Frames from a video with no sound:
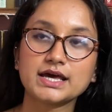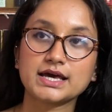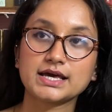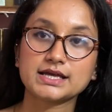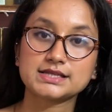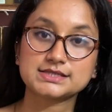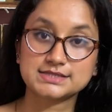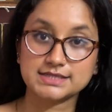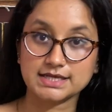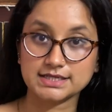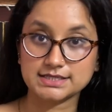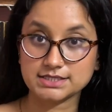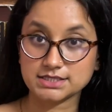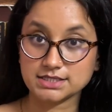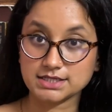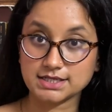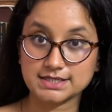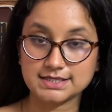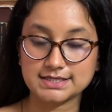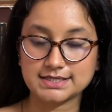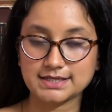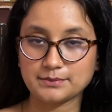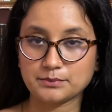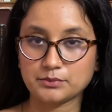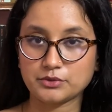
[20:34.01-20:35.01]
It's set in
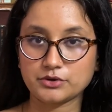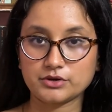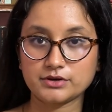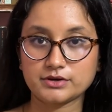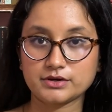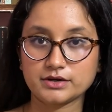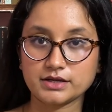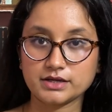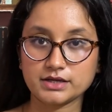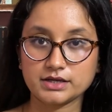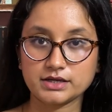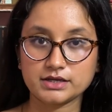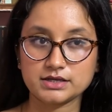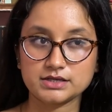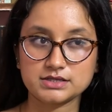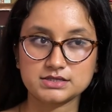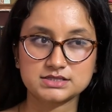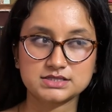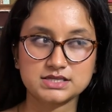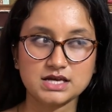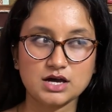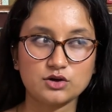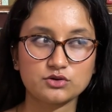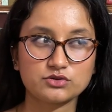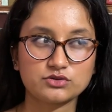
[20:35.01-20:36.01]
contemporary
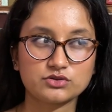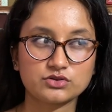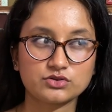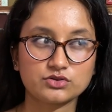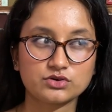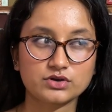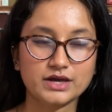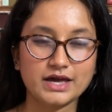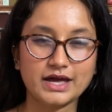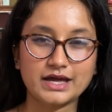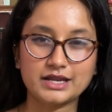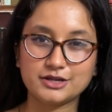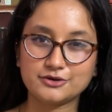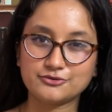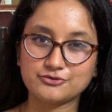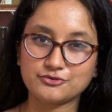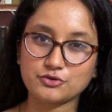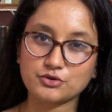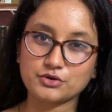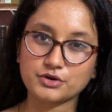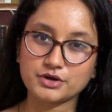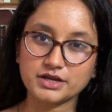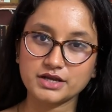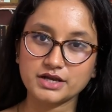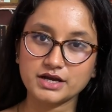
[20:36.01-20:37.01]
South
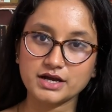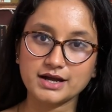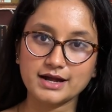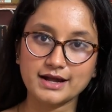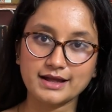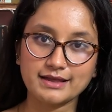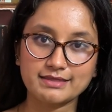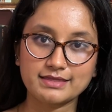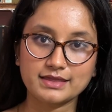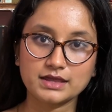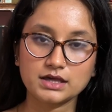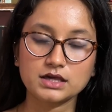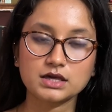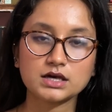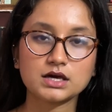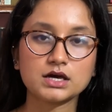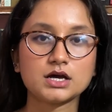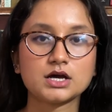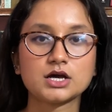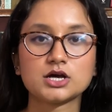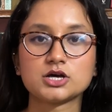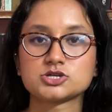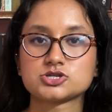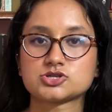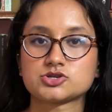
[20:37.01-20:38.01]
California, I think.
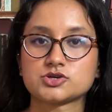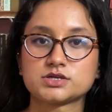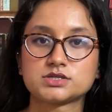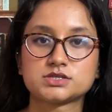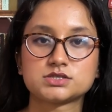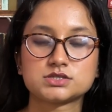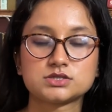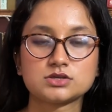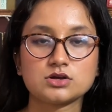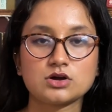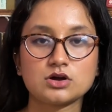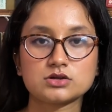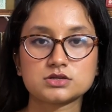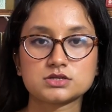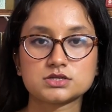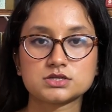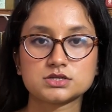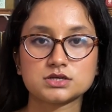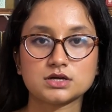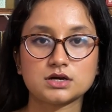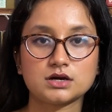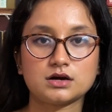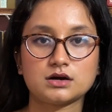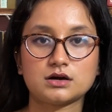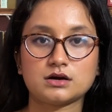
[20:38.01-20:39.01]
So it's not,
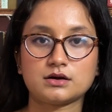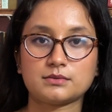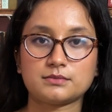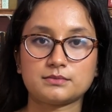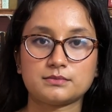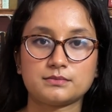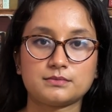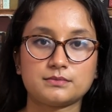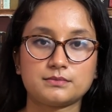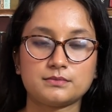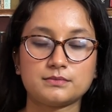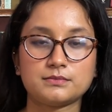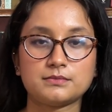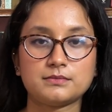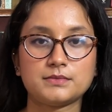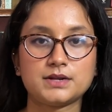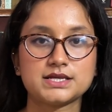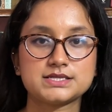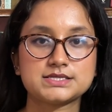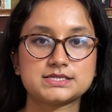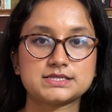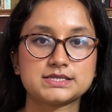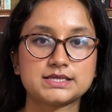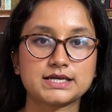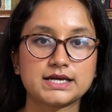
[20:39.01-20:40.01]

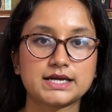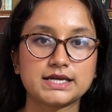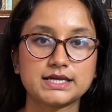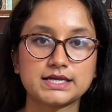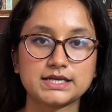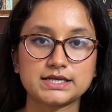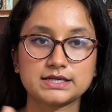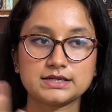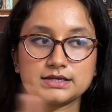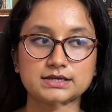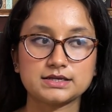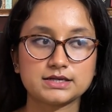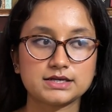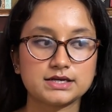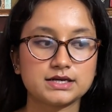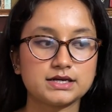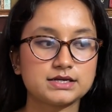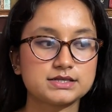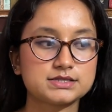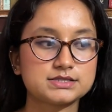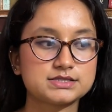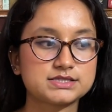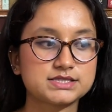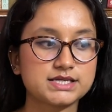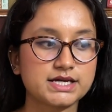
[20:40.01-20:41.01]
let's say,
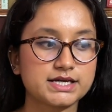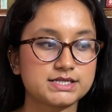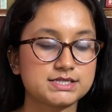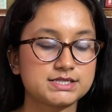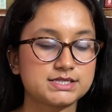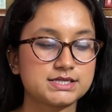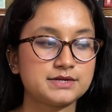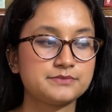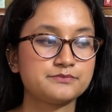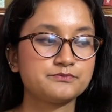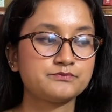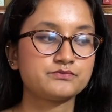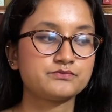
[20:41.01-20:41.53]
set